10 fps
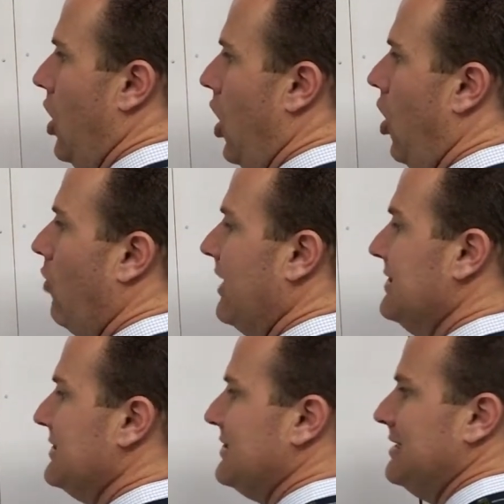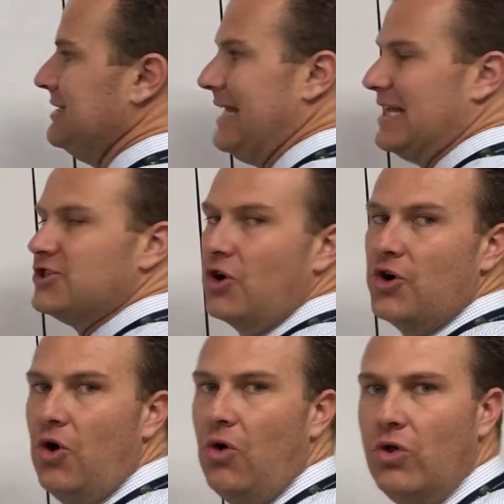always. That's our
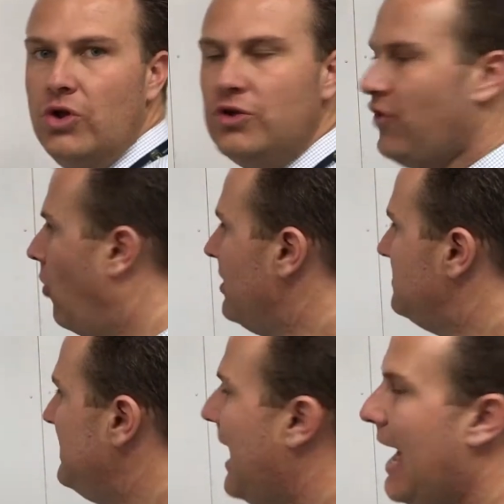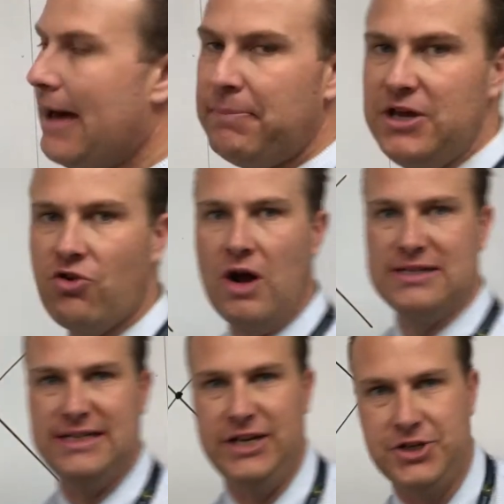goal. To always be happy
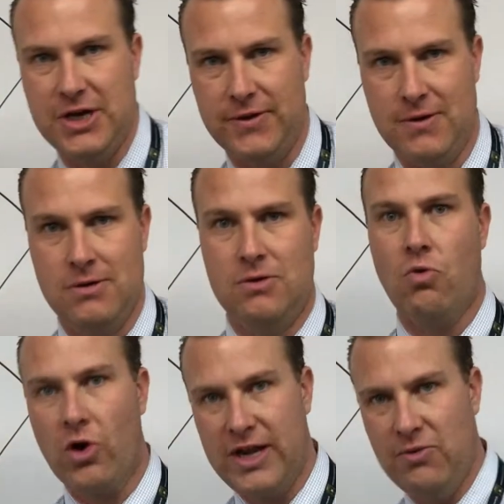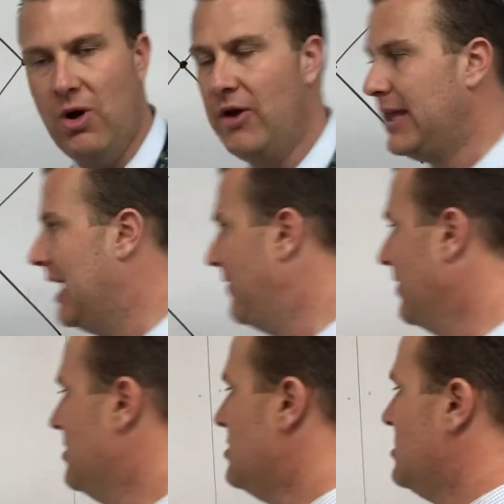crossing each other, working well together.
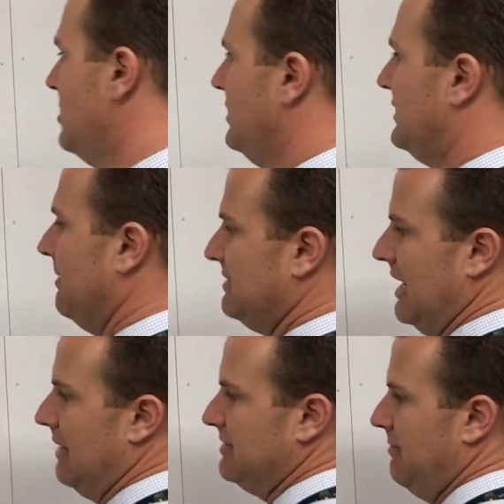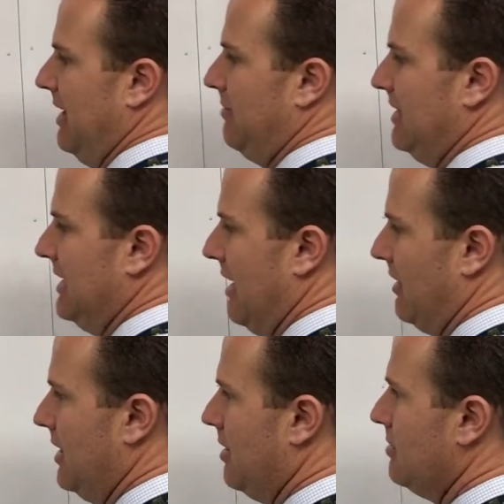Sometimes it may be down
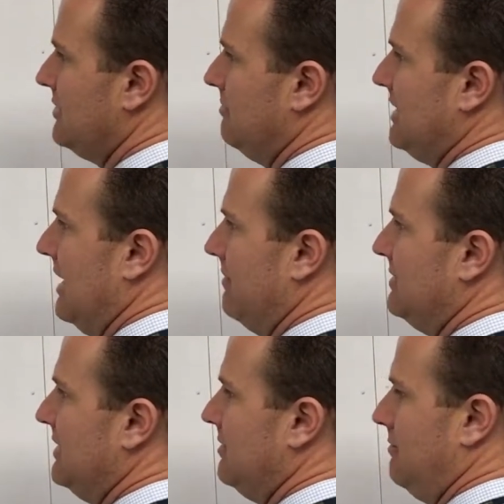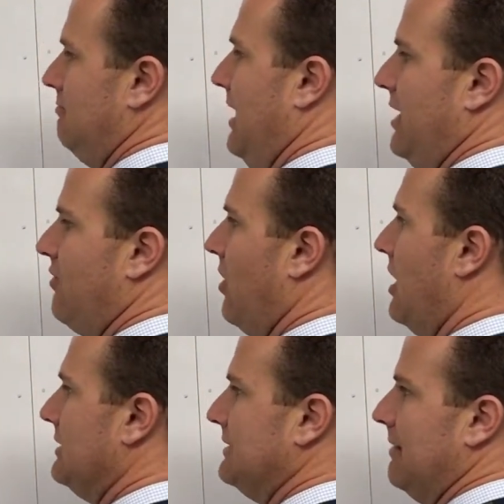here, sometimes it may
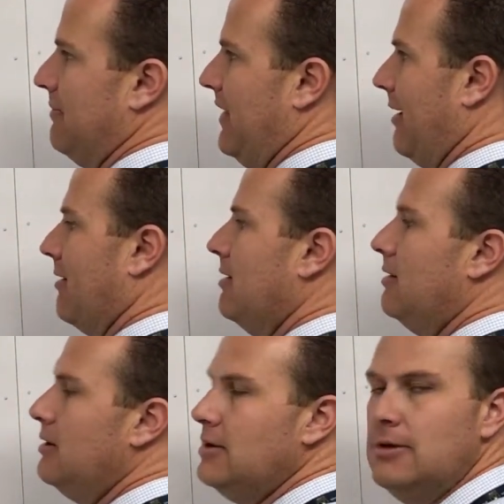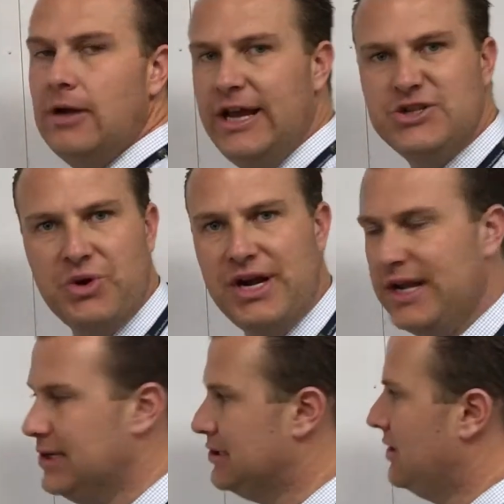cross up there. It is what it
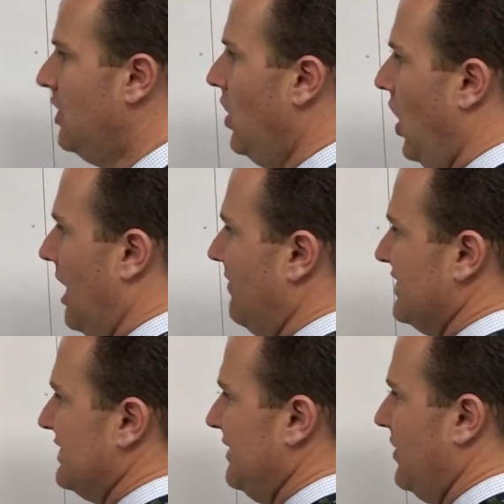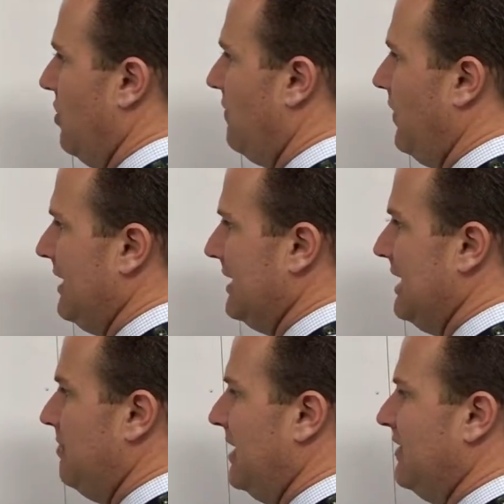is. Obviously though, if we can
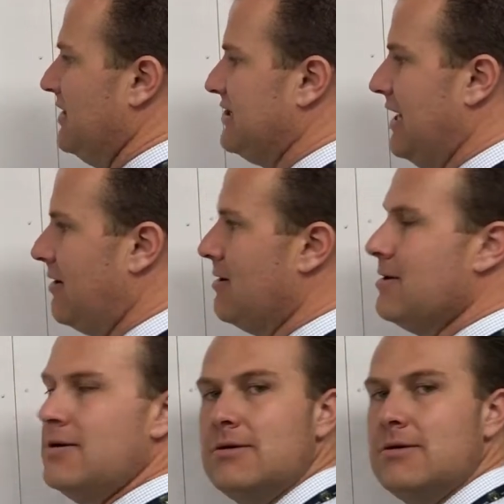keep it in the center